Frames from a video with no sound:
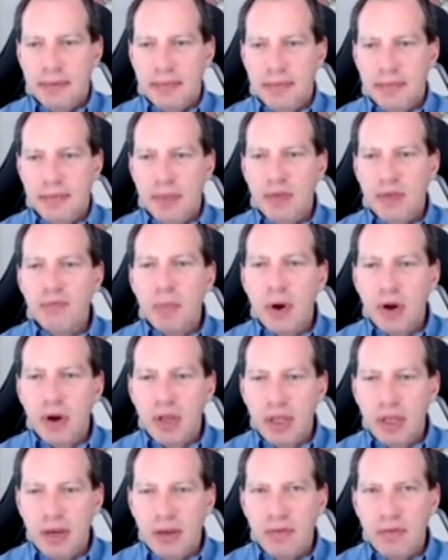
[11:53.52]
They've
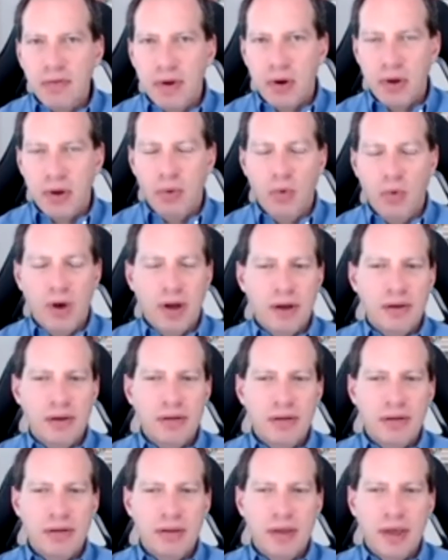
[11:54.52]
marketed very
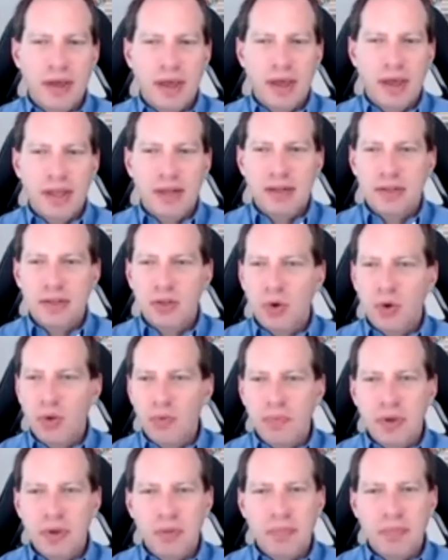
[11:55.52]
well and
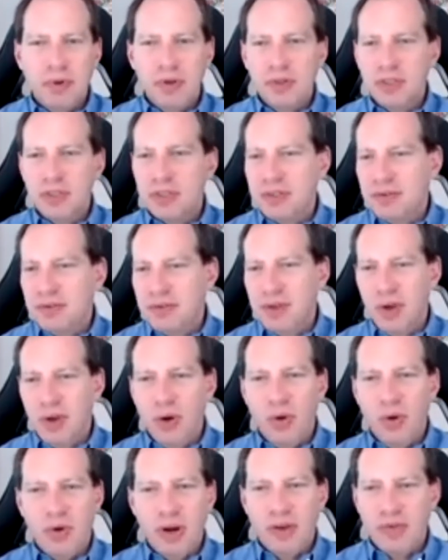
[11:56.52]
told people just
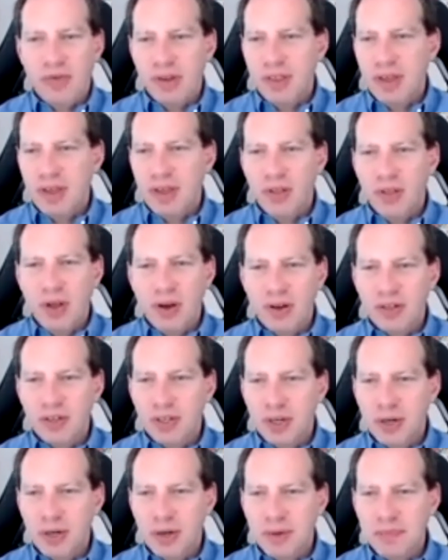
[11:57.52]
own everything long
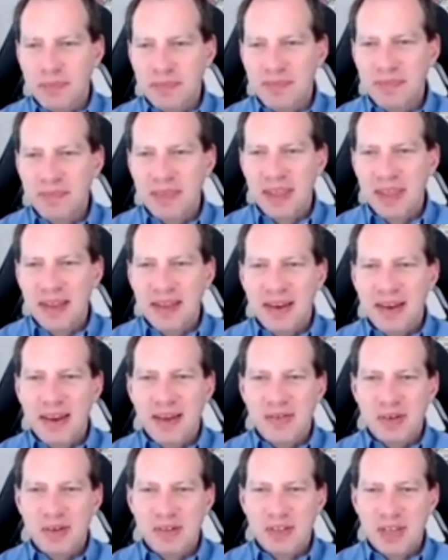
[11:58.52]
term,
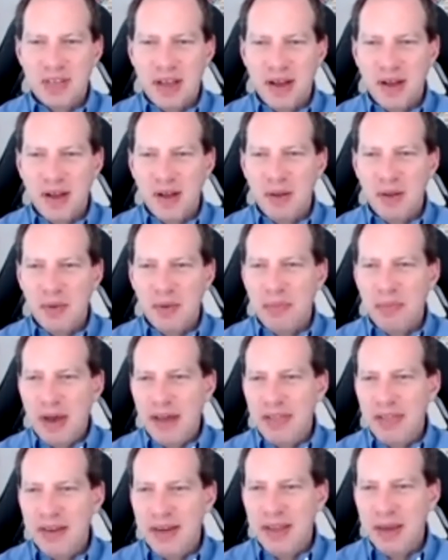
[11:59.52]
never sell, buy
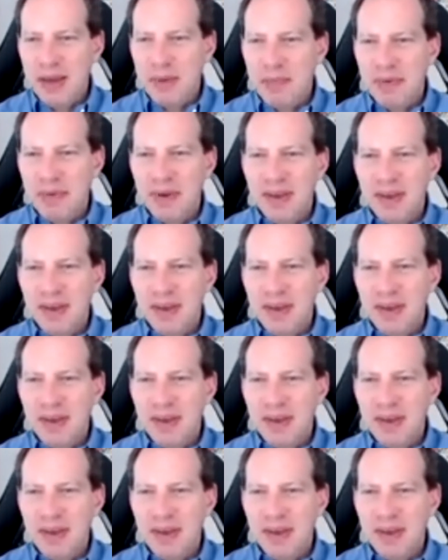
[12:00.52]
the dip.